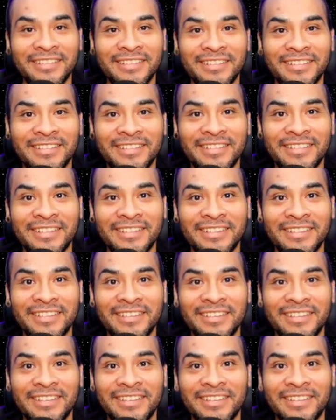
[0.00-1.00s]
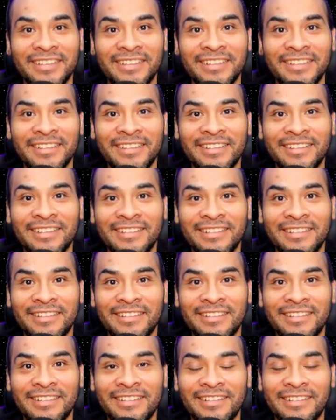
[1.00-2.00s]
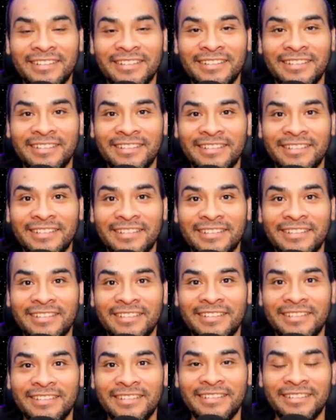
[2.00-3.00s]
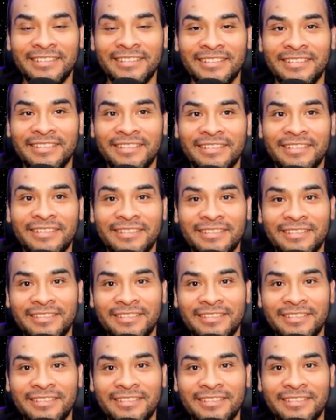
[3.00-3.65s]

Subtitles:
[no speech]